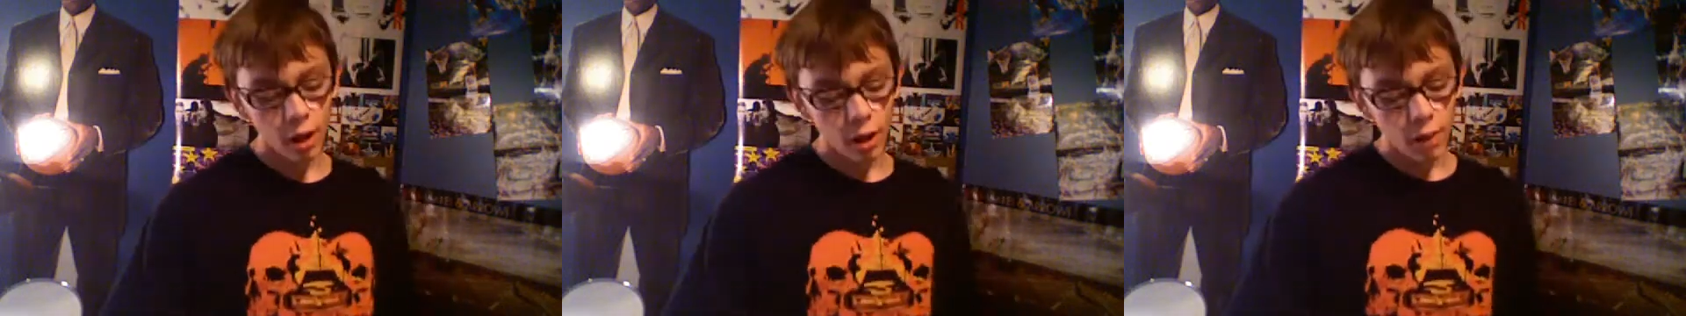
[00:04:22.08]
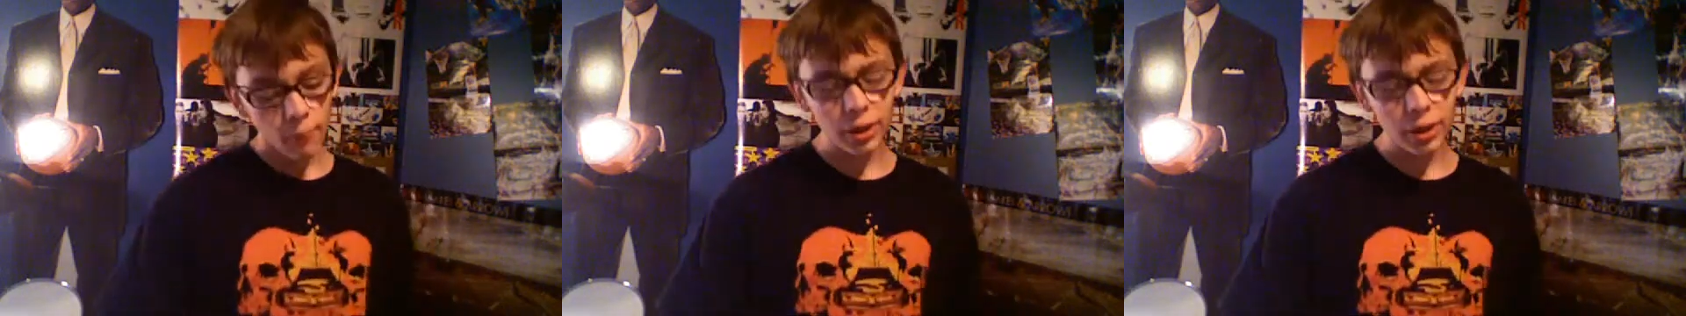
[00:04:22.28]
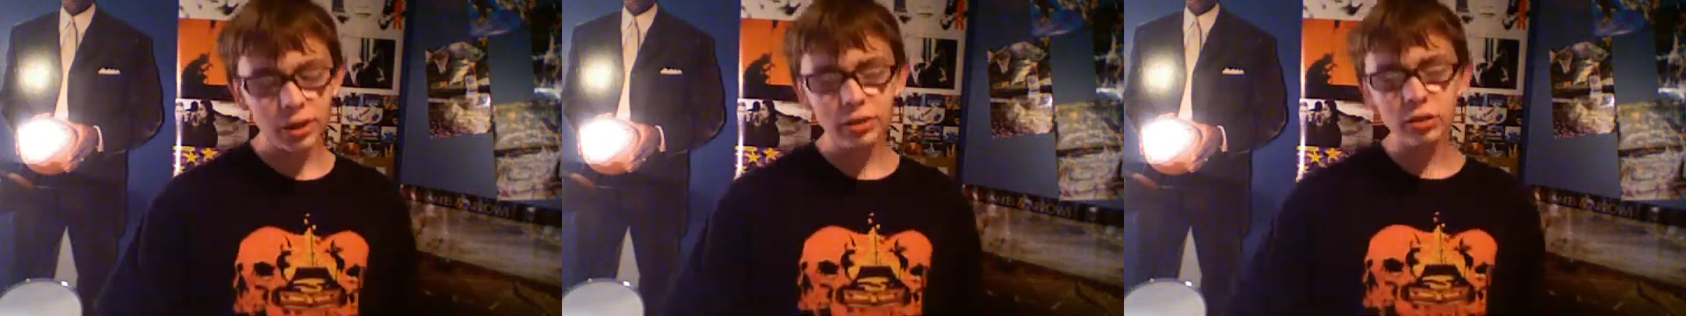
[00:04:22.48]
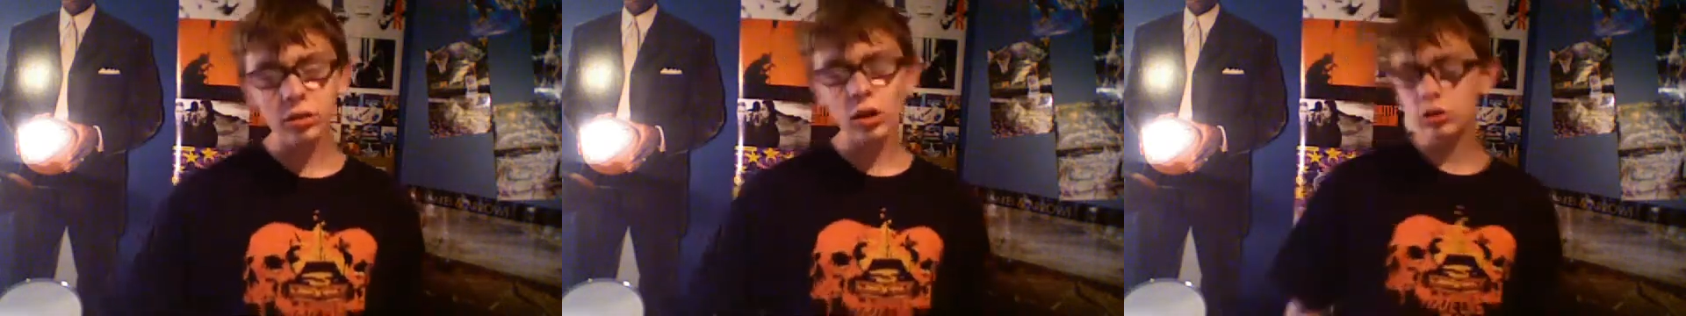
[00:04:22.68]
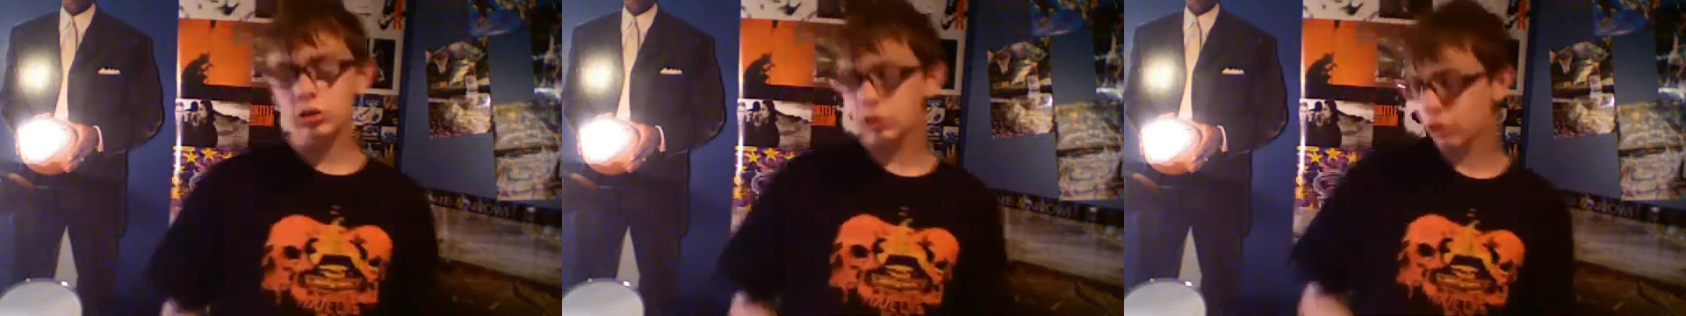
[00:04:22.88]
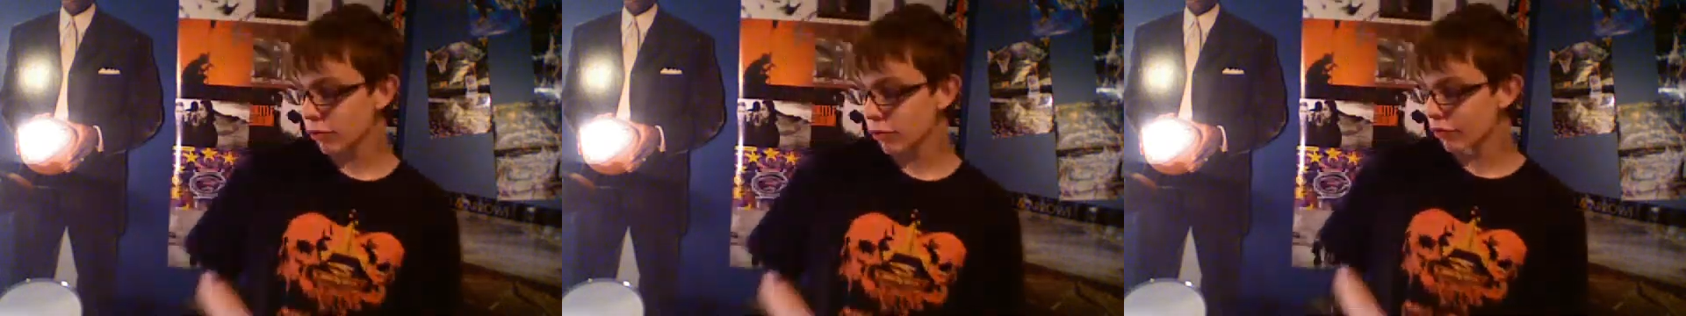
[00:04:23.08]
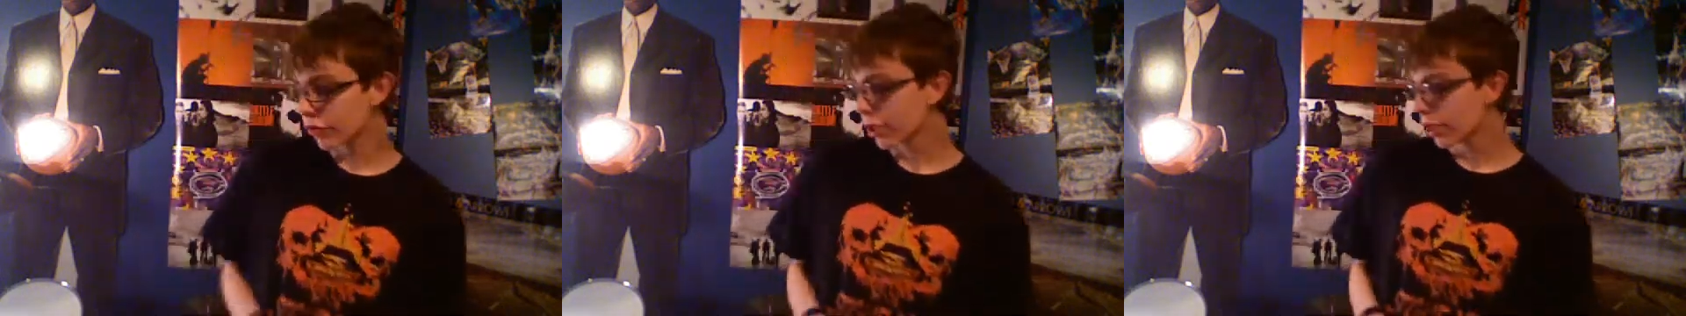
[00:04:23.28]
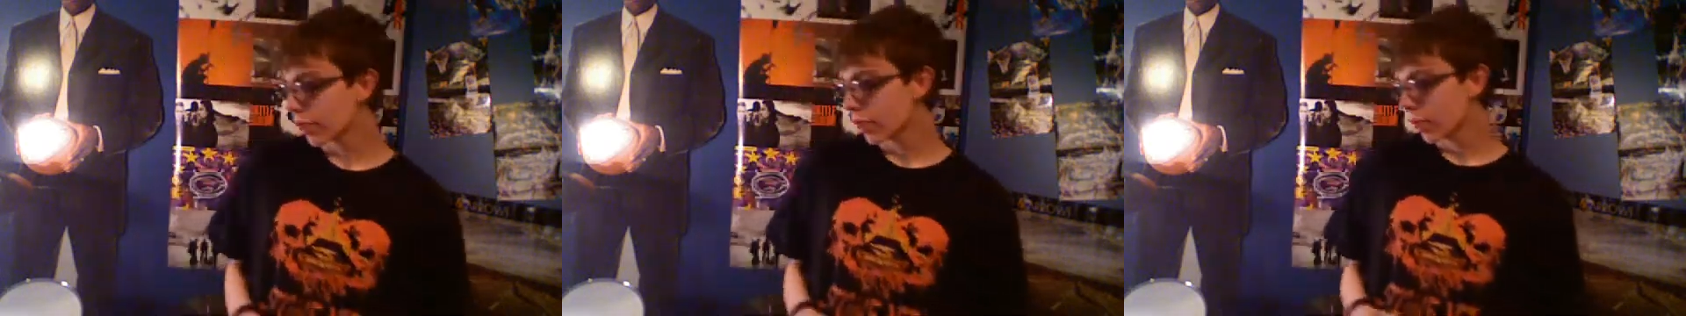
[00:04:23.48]
But it's also
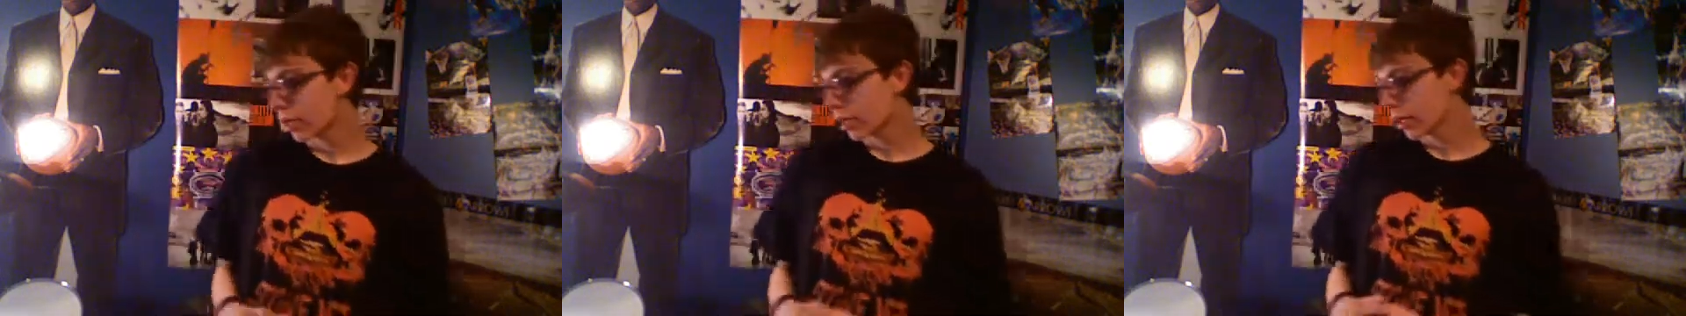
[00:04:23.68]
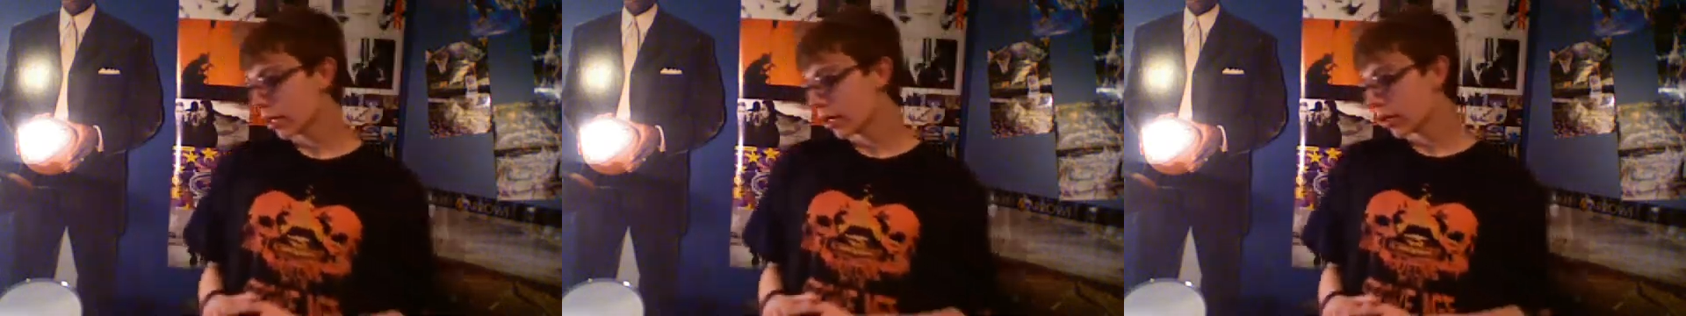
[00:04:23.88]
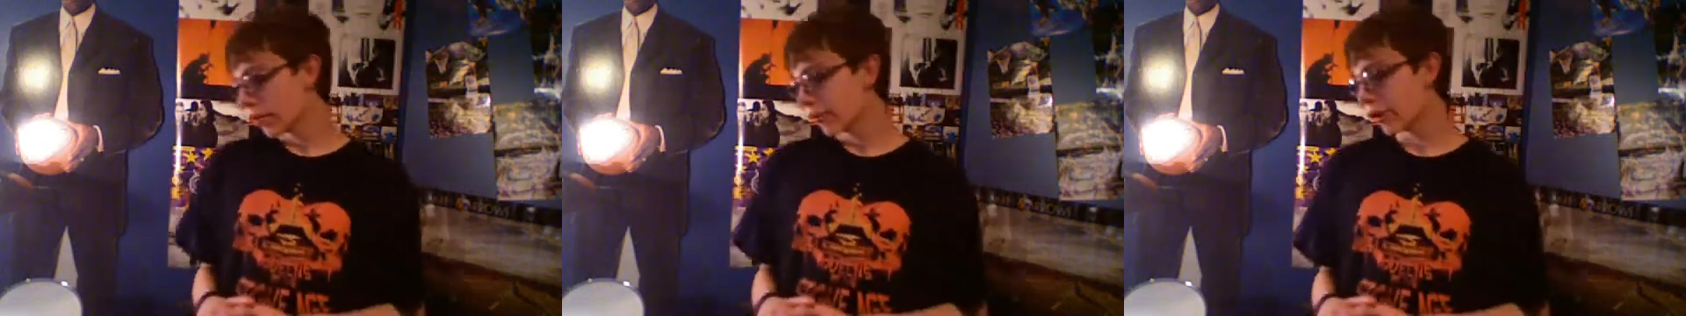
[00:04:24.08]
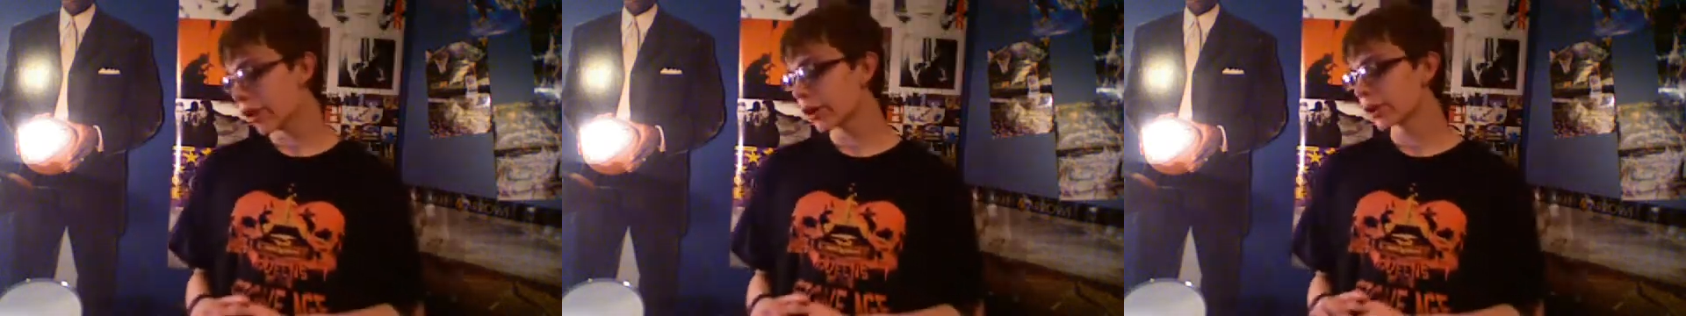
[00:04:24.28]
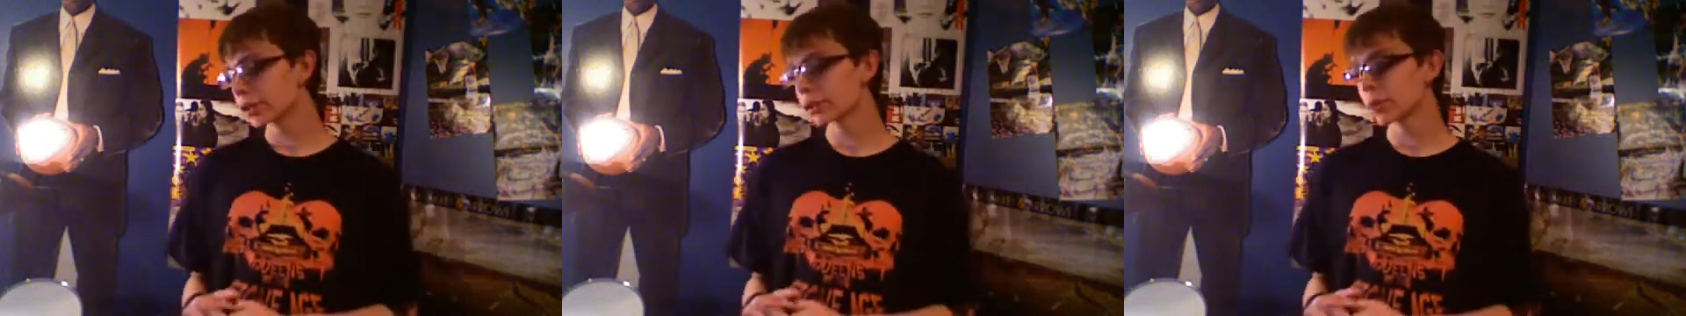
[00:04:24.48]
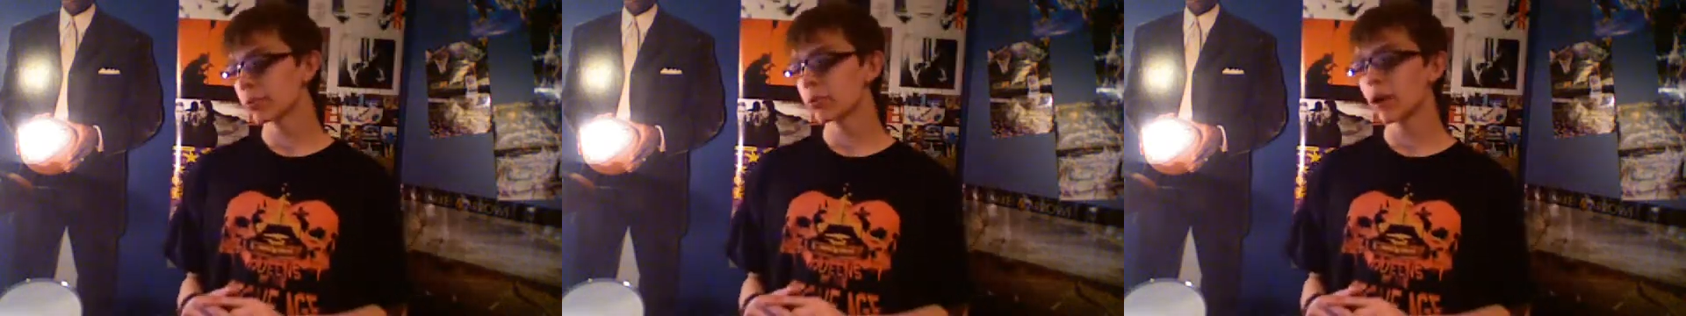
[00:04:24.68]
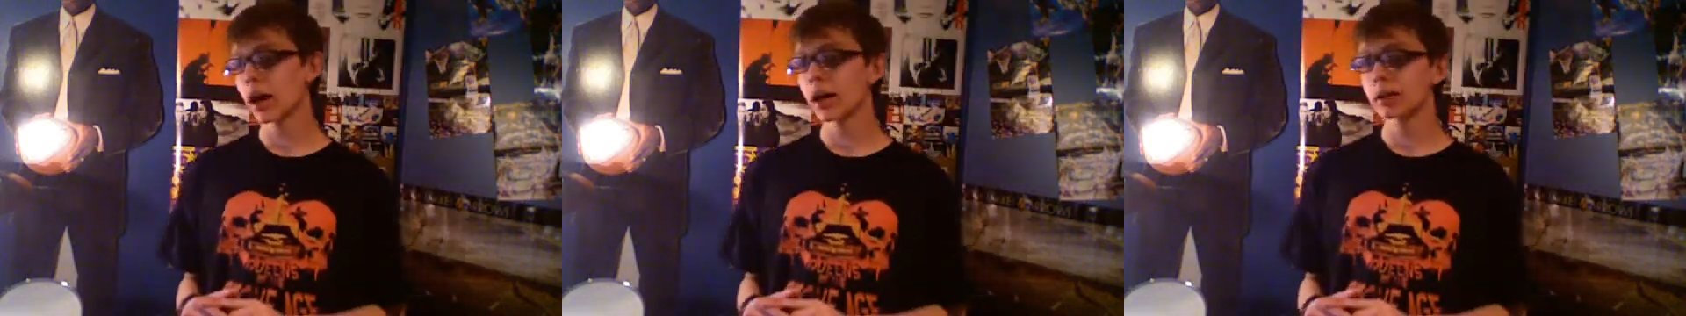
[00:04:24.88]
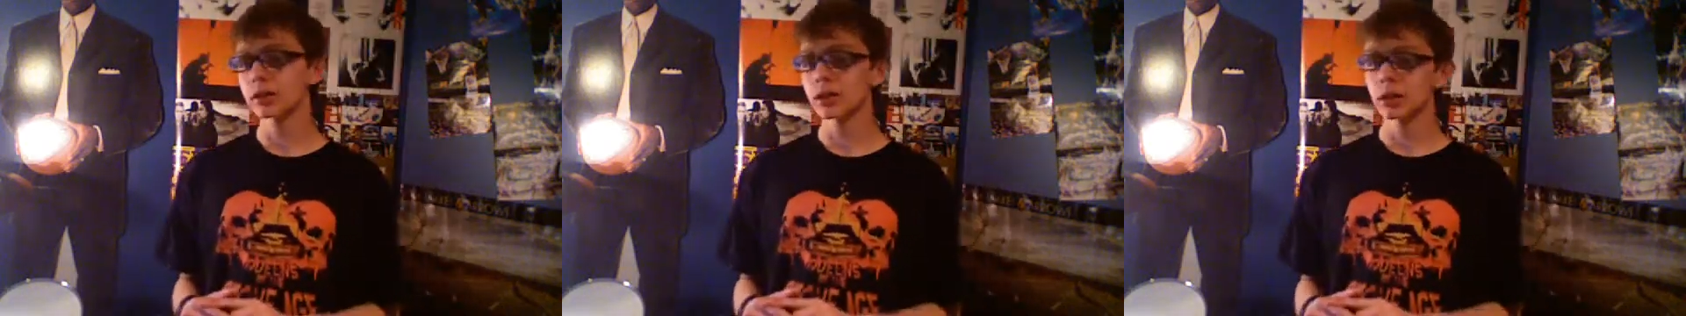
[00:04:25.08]
very
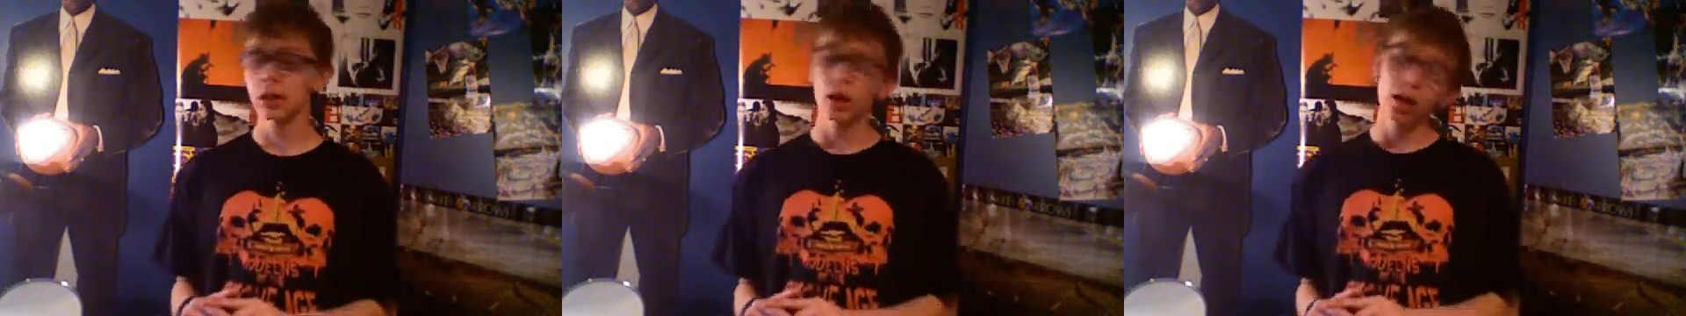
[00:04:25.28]
surprising